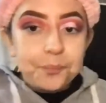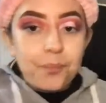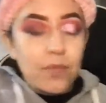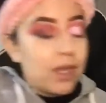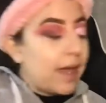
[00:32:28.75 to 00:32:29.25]

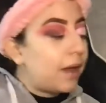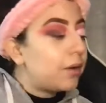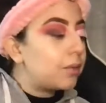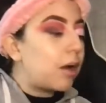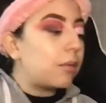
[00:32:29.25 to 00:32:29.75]
You can't
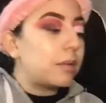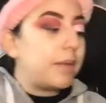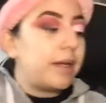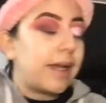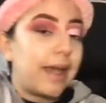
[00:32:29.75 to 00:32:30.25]
go wrong with
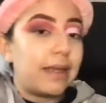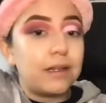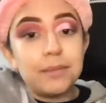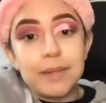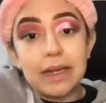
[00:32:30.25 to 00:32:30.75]
Mary Kay.
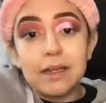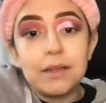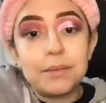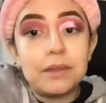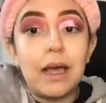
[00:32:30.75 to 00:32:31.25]
Their
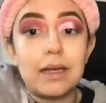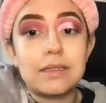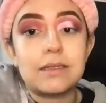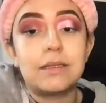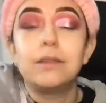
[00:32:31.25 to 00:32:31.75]
makeup
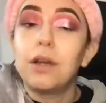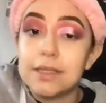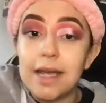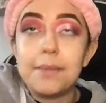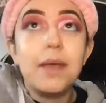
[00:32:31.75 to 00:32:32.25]
lasts a long
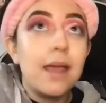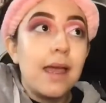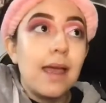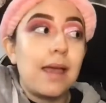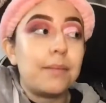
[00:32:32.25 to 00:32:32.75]
time.
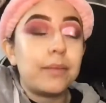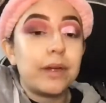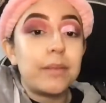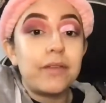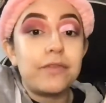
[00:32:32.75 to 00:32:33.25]
And one
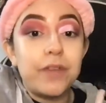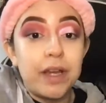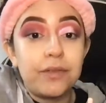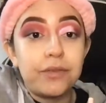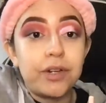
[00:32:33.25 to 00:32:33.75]
of my
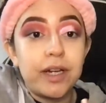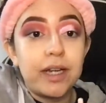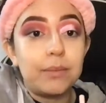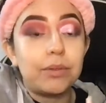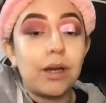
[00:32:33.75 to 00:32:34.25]

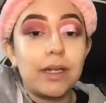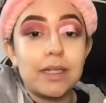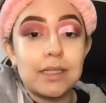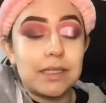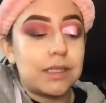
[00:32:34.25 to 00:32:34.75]
favorite
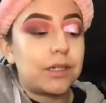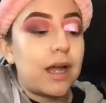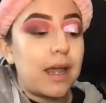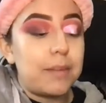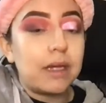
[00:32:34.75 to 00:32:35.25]
products is their
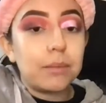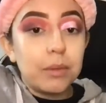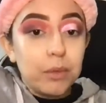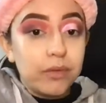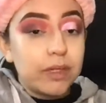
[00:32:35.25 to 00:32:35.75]
eye makeup
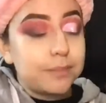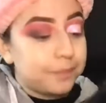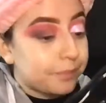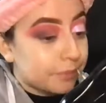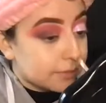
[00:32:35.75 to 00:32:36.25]
remover.
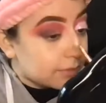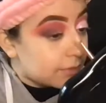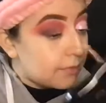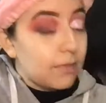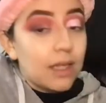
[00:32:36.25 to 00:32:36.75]

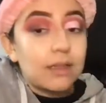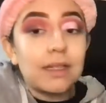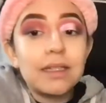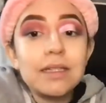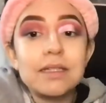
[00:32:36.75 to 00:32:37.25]
That
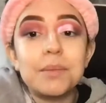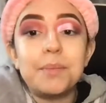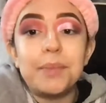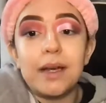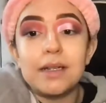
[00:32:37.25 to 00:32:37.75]
thing is the
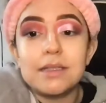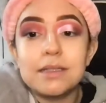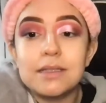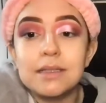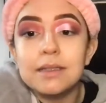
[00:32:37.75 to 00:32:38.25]
best.